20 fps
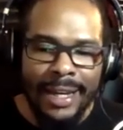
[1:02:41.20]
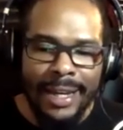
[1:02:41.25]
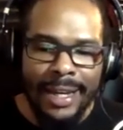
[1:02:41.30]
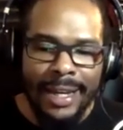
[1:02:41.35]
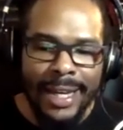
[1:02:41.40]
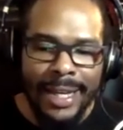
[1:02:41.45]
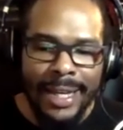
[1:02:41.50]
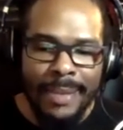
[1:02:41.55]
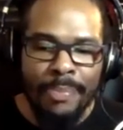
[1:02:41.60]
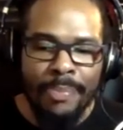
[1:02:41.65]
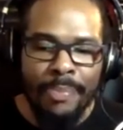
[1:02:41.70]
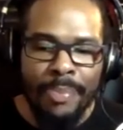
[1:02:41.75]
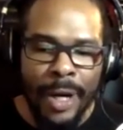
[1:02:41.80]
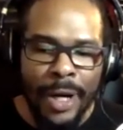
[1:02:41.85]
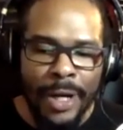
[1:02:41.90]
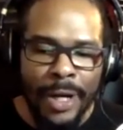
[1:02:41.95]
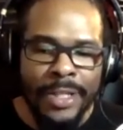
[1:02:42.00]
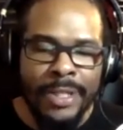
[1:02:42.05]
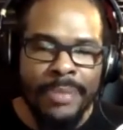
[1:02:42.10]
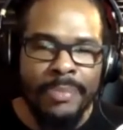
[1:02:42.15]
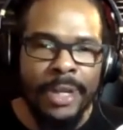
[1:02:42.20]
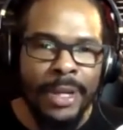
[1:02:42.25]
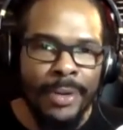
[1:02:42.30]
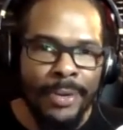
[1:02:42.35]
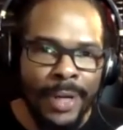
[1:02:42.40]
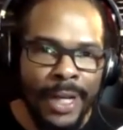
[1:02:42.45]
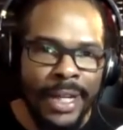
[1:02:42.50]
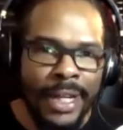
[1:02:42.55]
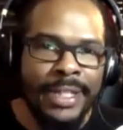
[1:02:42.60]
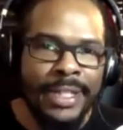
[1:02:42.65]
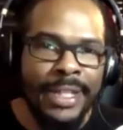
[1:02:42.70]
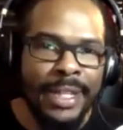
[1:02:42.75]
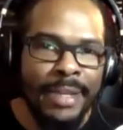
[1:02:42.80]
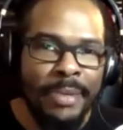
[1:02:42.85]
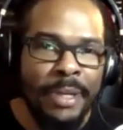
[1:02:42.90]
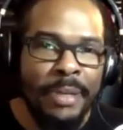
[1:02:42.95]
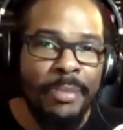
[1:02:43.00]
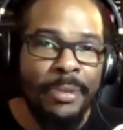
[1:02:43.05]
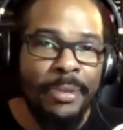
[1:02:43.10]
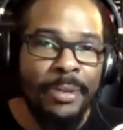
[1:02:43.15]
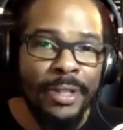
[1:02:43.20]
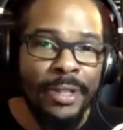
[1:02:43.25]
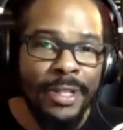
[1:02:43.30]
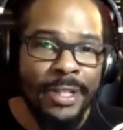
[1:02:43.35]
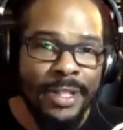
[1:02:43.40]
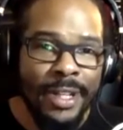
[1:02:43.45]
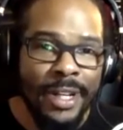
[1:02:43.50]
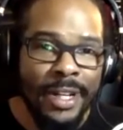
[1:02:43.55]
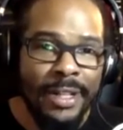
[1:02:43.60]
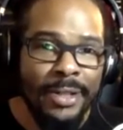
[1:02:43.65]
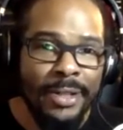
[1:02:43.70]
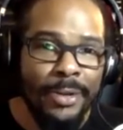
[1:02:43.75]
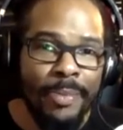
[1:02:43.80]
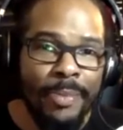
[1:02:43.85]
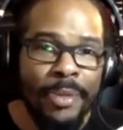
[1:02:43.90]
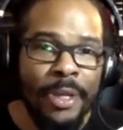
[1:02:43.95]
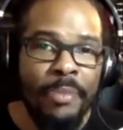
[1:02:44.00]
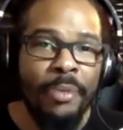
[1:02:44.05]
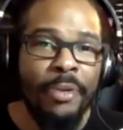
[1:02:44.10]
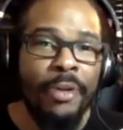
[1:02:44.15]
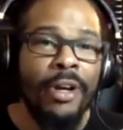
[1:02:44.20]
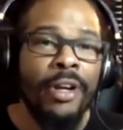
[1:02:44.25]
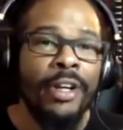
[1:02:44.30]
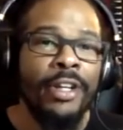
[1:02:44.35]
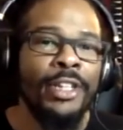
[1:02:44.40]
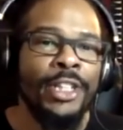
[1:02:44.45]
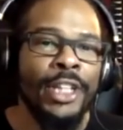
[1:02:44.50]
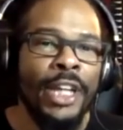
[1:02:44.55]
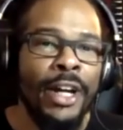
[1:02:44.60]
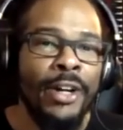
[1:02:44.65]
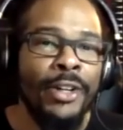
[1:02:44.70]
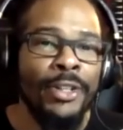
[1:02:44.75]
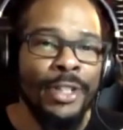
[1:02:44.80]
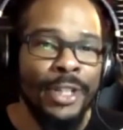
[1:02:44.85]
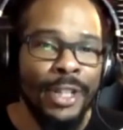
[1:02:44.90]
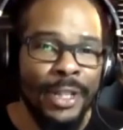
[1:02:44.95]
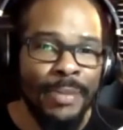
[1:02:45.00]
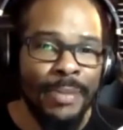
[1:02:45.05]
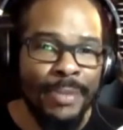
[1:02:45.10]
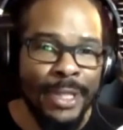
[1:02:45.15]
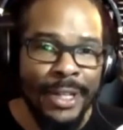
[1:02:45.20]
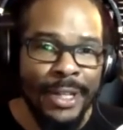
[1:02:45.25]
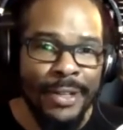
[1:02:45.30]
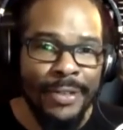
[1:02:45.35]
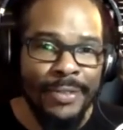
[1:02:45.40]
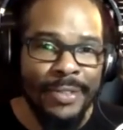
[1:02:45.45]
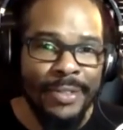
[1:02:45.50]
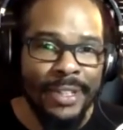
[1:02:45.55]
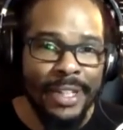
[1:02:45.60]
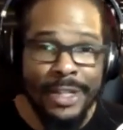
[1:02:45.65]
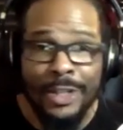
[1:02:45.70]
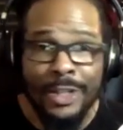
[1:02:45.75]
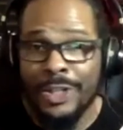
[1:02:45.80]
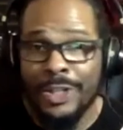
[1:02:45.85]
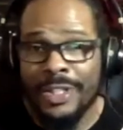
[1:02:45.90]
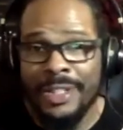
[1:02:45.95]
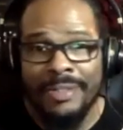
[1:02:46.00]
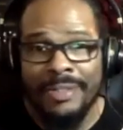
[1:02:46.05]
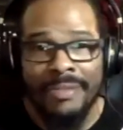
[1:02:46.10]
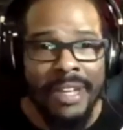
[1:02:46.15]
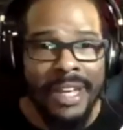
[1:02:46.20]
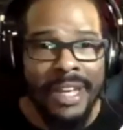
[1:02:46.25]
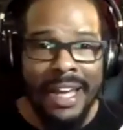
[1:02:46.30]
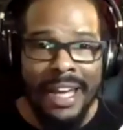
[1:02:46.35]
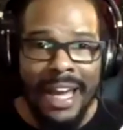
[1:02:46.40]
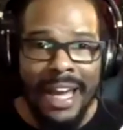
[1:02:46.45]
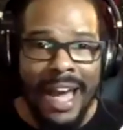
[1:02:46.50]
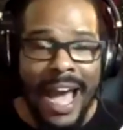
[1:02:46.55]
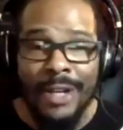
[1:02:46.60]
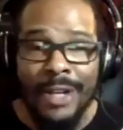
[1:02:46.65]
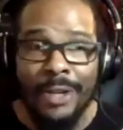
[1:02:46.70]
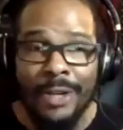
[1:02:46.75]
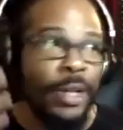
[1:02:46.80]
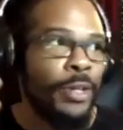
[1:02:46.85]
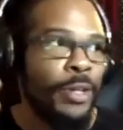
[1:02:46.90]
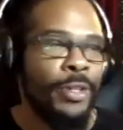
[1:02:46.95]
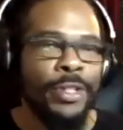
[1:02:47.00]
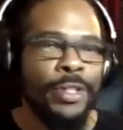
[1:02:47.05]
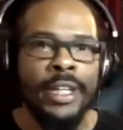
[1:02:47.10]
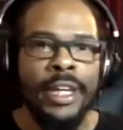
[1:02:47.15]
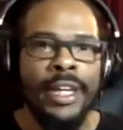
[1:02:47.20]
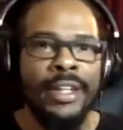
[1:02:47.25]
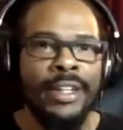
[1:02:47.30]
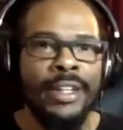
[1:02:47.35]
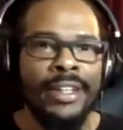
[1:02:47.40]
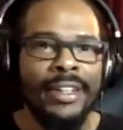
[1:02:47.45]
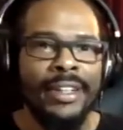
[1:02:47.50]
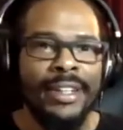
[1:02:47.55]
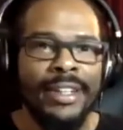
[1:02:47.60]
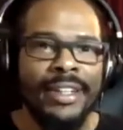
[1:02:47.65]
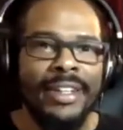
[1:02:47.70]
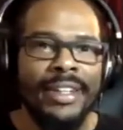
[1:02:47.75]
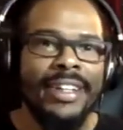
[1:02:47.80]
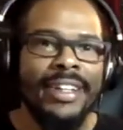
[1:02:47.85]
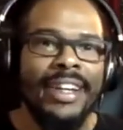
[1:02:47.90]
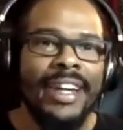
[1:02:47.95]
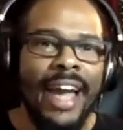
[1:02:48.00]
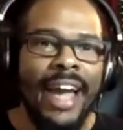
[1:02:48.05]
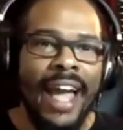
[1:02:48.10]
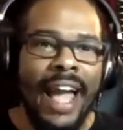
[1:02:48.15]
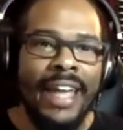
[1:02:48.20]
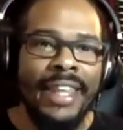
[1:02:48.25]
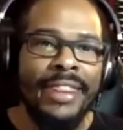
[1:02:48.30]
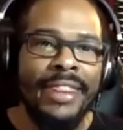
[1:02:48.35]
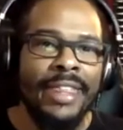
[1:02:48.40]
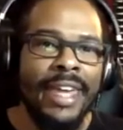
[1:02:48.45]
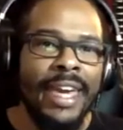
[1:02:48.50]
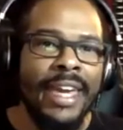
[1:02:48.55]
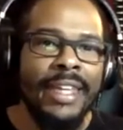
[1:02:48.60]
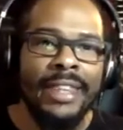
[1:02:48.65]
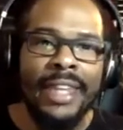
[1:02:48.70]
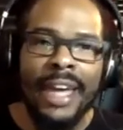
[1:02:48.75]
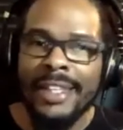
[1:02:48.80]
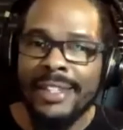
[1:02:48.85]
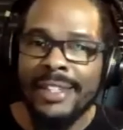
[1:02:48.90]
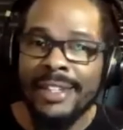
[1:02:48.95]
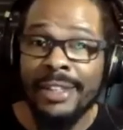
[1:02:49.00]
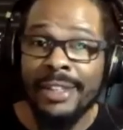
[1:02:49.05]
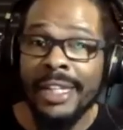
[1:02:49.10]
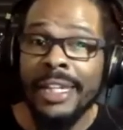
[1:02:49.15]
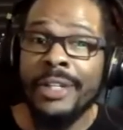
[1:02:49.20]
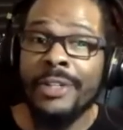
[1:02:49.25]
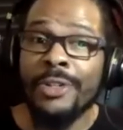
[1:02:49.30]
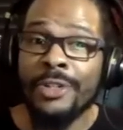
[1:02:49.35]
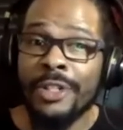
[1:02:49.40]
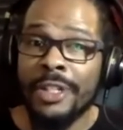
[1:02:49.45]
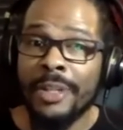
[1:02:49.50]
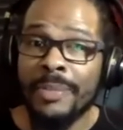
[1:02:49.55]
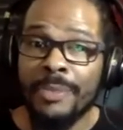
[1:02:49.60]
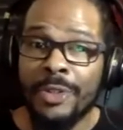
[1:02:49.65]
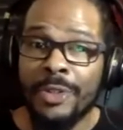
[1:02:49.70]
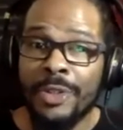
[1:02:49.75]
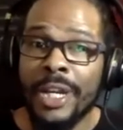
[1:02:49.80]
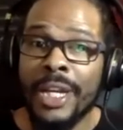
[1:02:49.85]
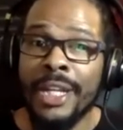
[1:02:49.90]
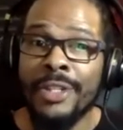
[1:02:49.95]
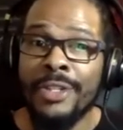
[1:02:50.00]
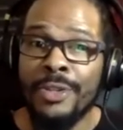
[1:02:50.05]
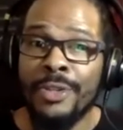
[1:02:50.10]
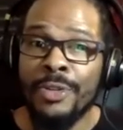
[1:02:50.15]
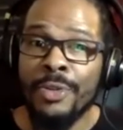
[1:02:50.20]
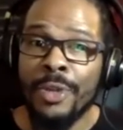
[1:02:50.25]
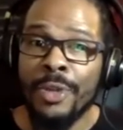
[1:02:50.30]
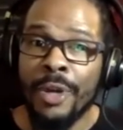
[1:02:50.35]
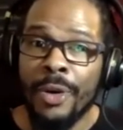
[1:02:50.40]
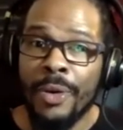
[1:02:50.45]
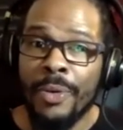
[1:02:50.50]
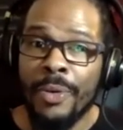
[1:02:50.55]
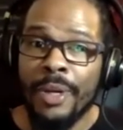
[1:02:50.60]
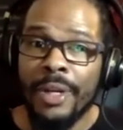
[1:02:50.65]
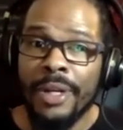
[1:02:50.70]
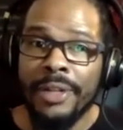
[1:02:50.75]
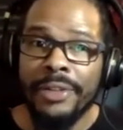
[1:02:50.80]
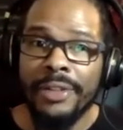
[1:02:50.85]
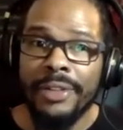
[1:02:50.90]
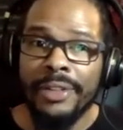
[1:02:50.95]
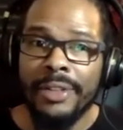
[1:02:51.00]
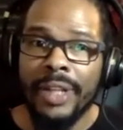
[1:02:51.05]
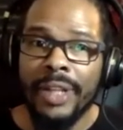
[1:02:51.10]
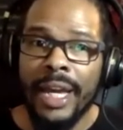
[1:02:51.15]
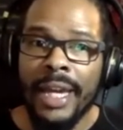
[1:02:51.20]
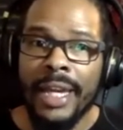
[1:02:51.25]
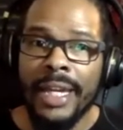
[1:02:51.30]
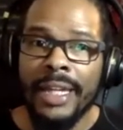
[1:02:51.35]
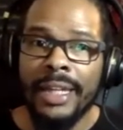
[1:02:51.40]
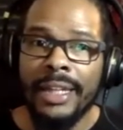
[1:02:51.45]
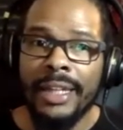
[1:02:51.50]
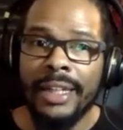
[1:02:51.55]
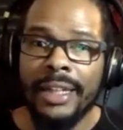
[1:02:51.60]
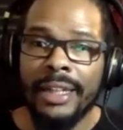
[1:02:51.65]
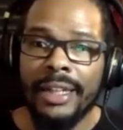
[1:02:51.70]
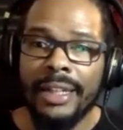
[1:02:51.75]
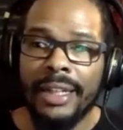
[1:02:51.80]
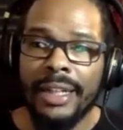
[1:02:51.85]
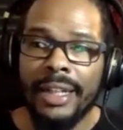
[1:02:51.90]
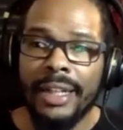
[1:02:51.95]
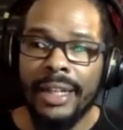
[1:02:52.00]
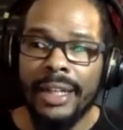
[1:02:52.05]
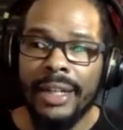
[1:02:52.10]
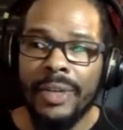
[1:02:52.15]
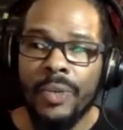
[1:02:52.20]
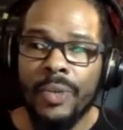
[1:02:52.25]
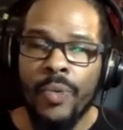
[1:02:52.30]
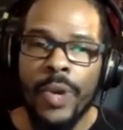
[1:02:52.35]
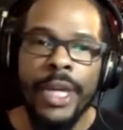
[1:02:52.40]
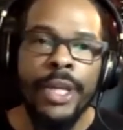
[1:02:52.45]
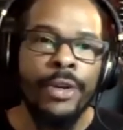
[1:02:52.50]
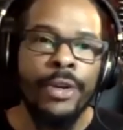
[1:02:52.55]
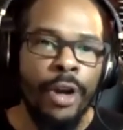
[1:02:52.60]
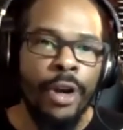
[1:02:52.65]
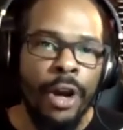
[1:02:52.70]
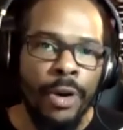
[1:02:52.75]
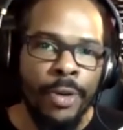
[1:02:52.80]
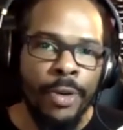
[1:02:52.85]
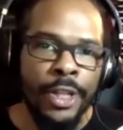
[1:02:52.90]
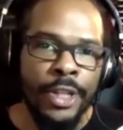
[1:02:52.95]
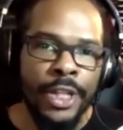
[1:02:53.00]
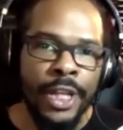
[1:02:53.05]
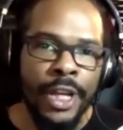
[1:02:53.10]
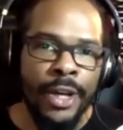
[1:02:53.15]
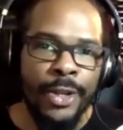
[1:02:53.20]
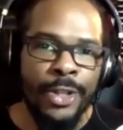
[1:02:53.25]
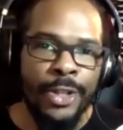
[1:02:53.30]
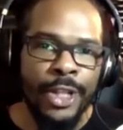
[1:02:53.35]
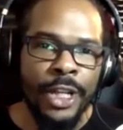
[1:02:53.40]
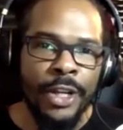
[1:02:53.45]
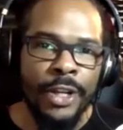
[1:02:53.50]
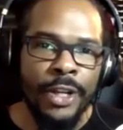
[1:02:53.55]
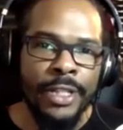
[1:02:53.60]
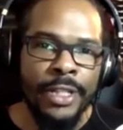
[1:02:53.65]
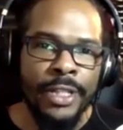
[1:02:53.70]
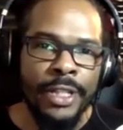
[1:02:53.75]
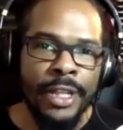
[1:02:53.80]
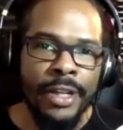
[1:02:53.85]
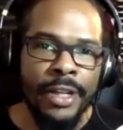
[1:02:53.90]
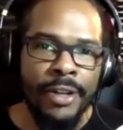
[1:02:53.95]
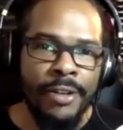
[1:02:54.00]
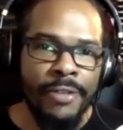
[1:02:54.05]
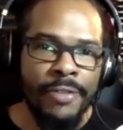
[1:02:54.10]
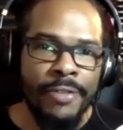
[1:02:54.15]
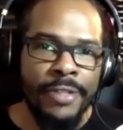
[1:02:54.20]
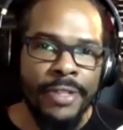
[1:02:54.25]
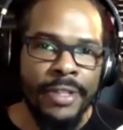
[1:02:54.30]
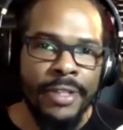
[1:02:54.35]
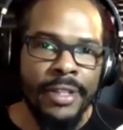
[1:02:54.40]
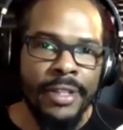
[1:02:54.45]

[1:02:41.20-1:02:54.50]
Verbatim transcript: it bugs me when I see people are stuck or people aren't challenging themselves. It just, I don't understand it. Yeah. I think that's a leadership trait too, though. Like, mm. we are always challenging ourselves.